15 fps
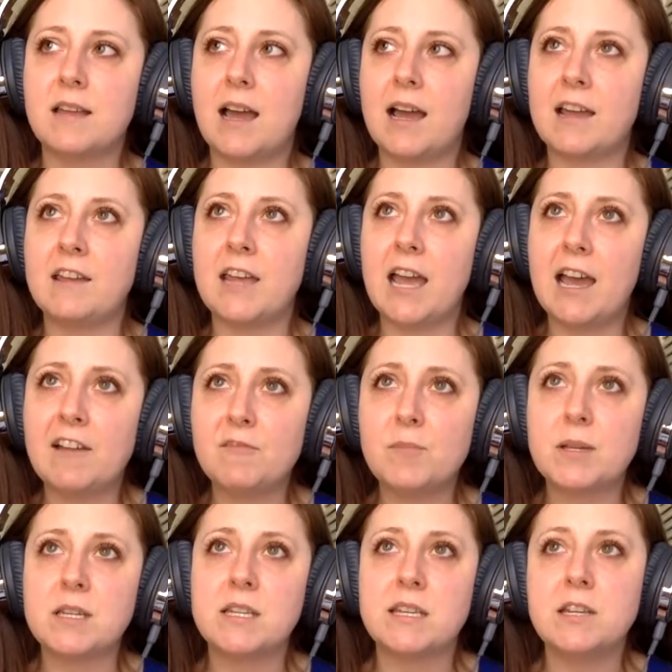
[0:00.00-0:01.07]
I have
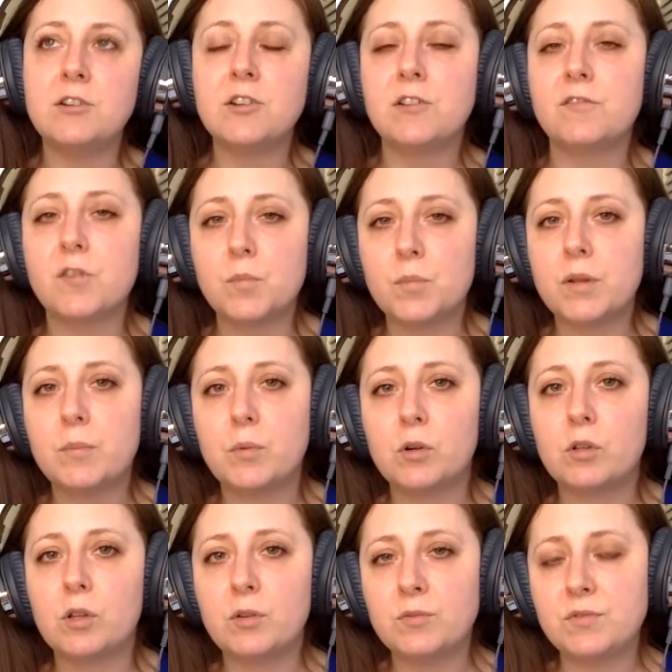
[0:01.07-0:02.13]
been hearing from
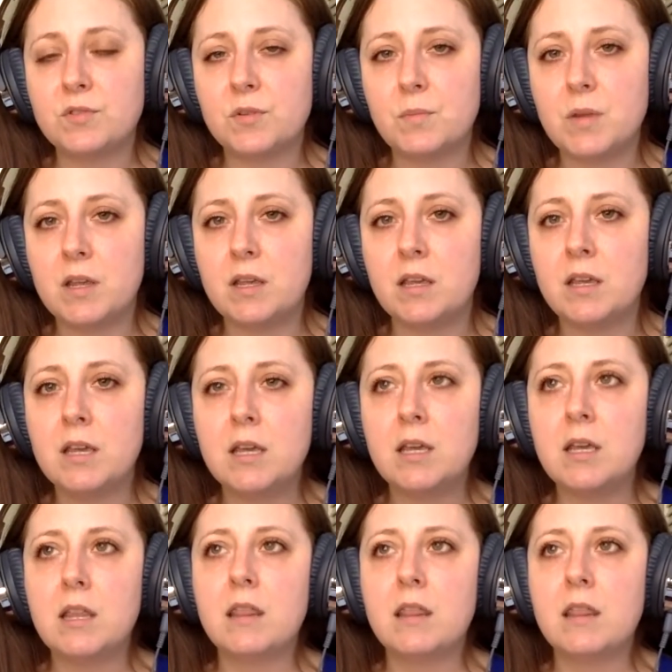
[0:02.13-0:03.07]
people close to me